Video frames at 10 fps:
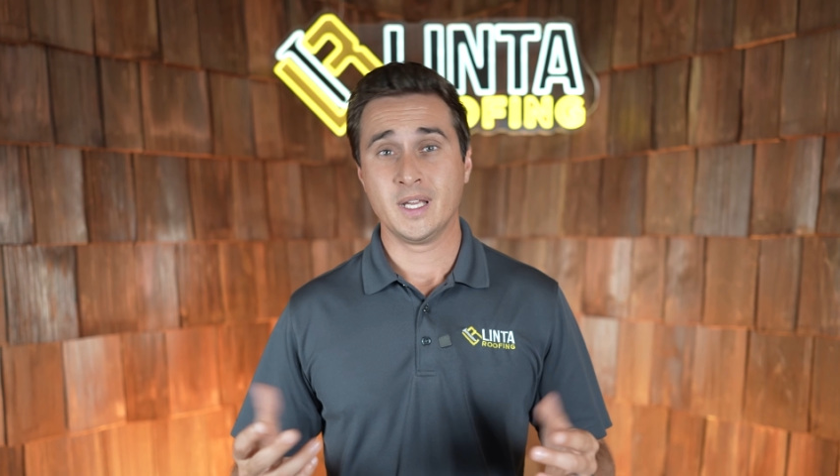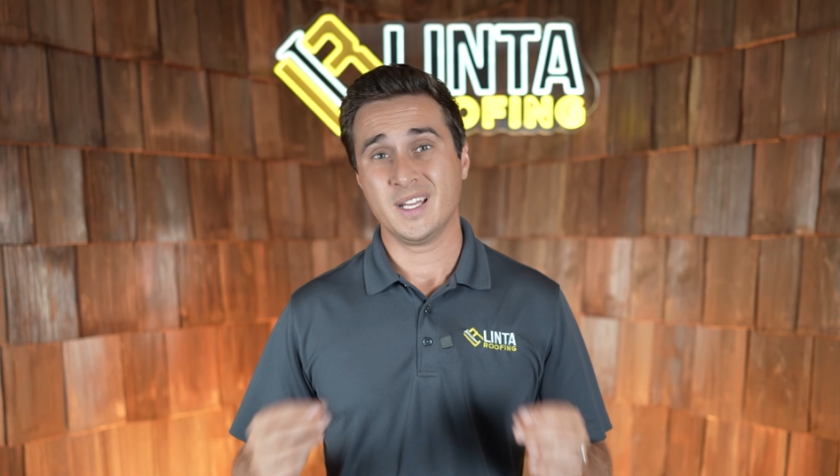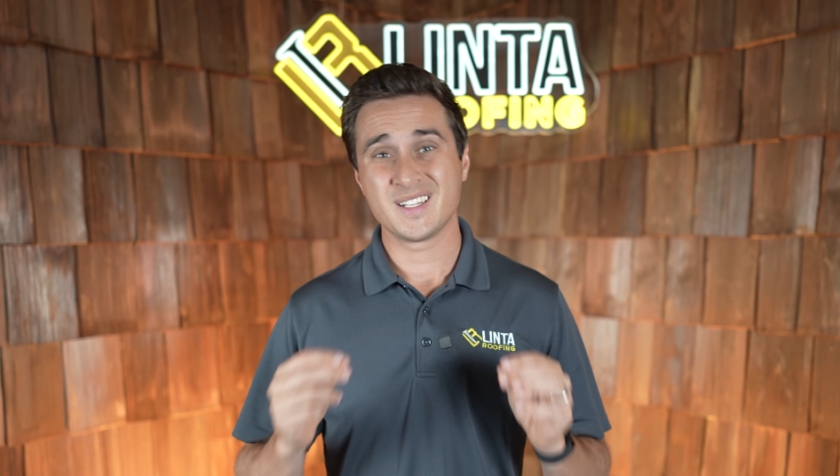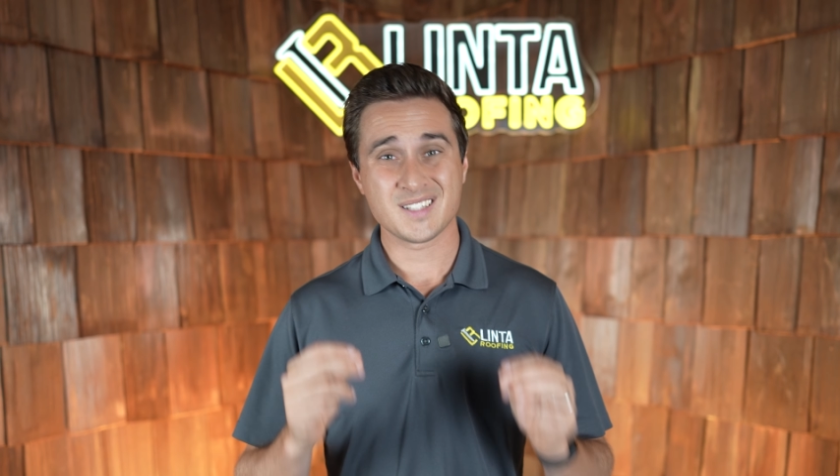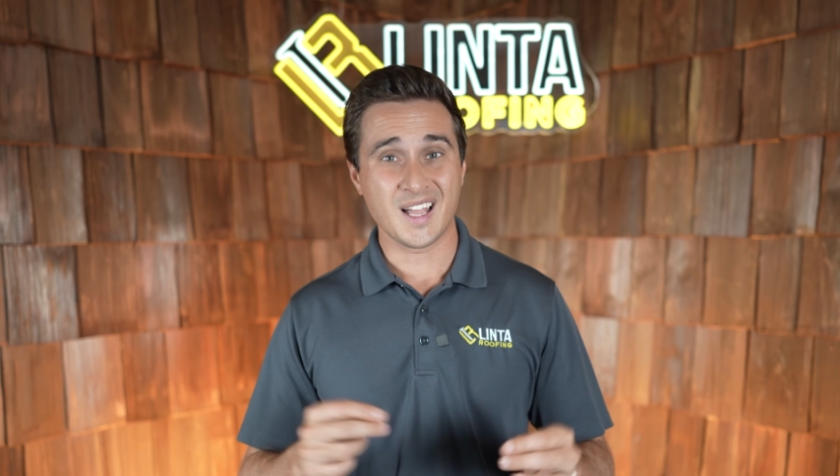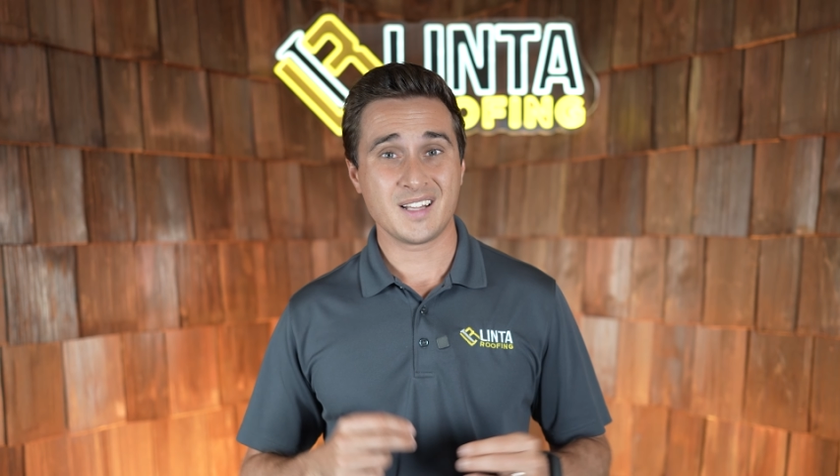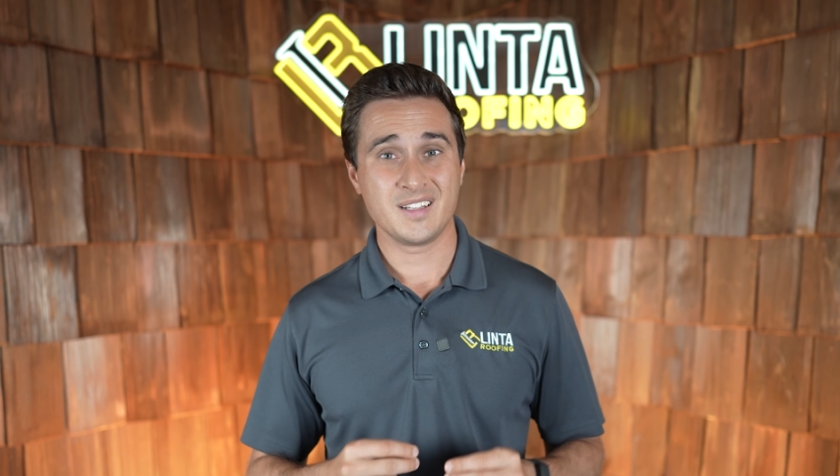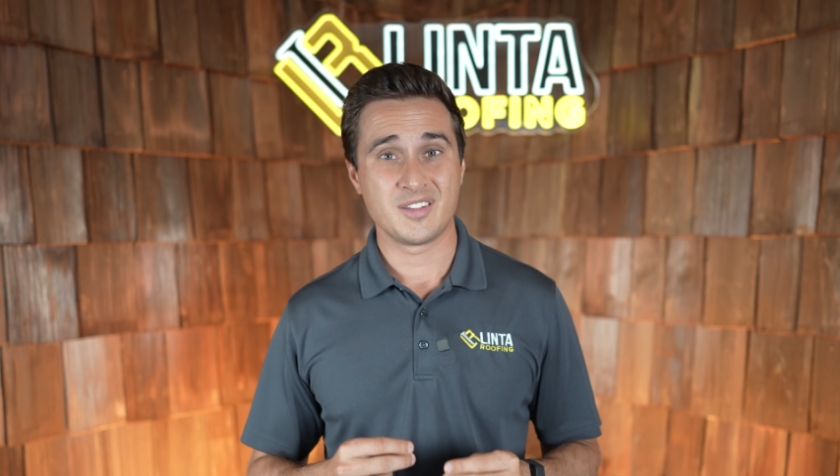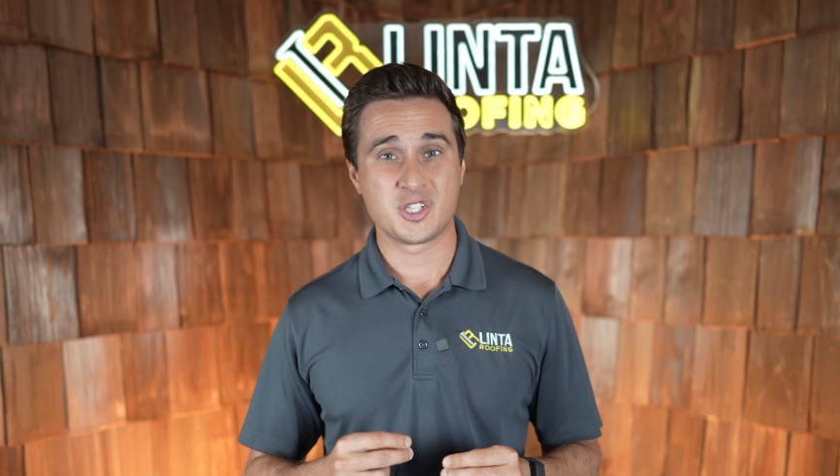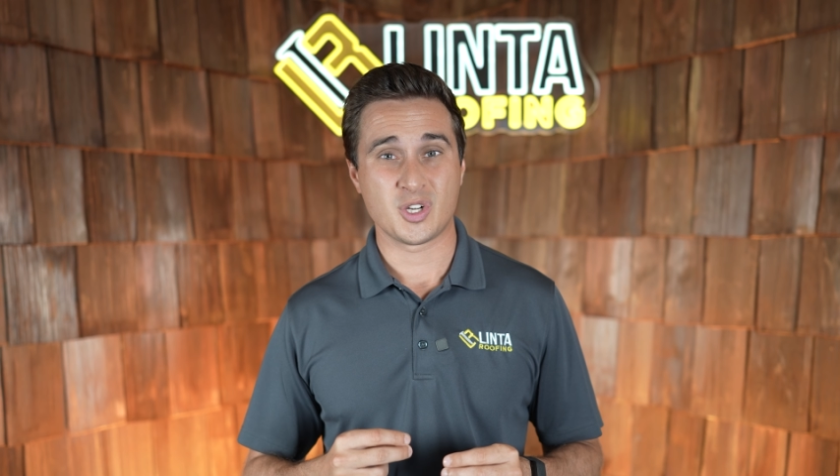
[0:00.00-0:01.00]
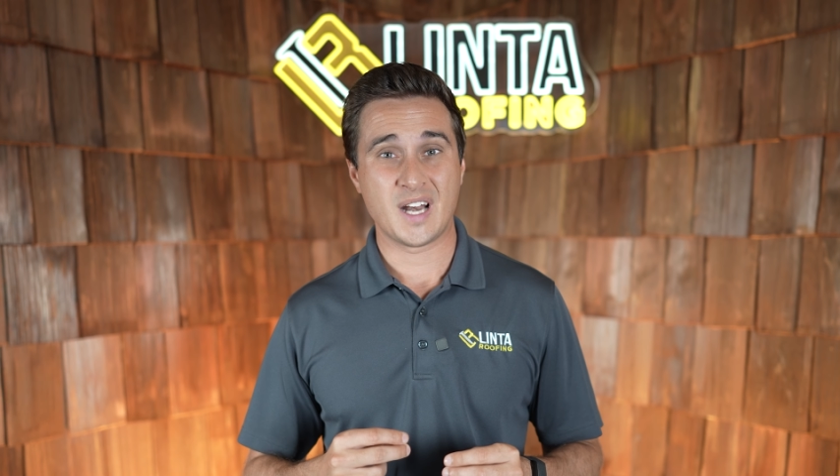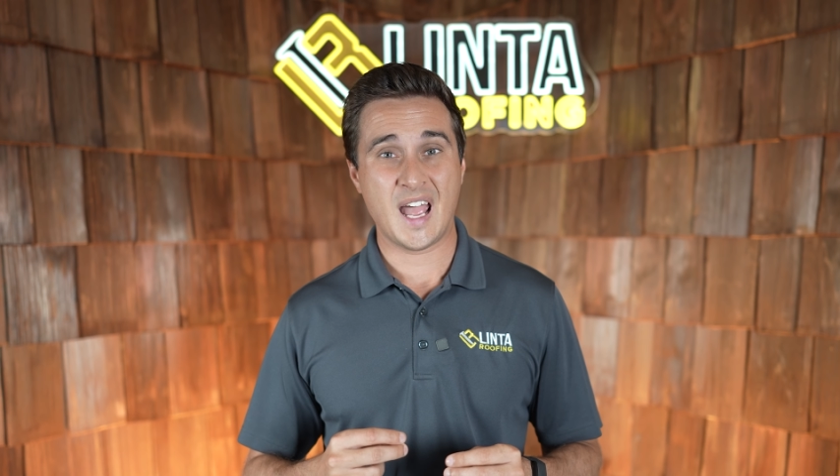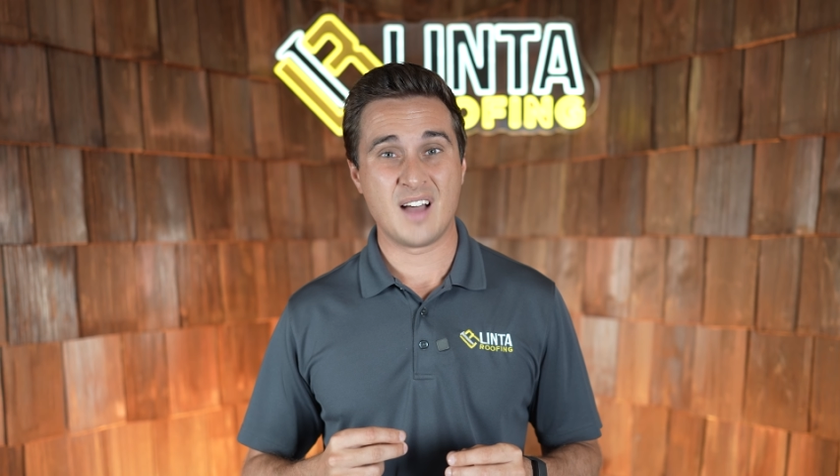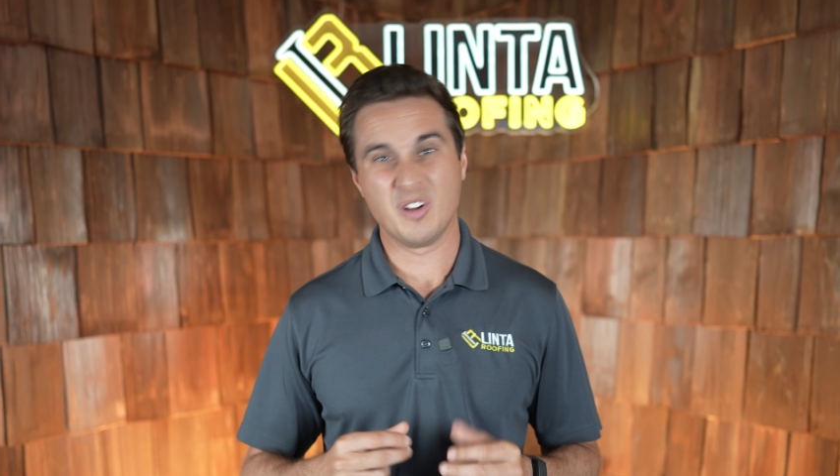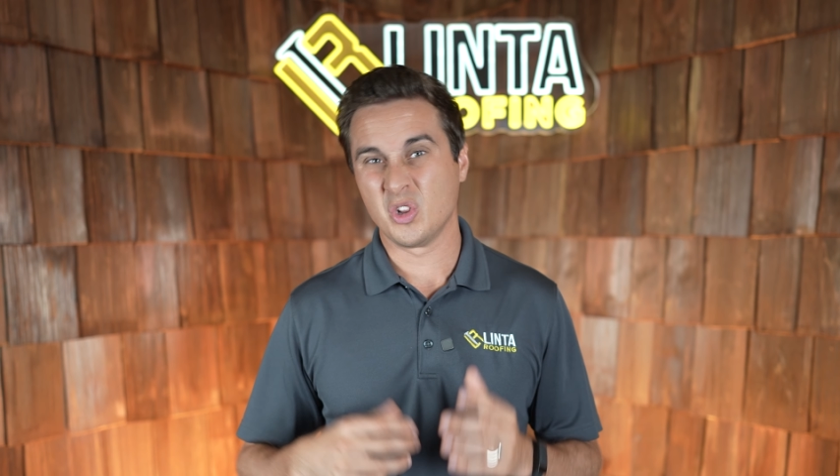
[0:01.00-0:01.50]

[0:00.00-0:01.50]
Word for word: it is likely that you're going to have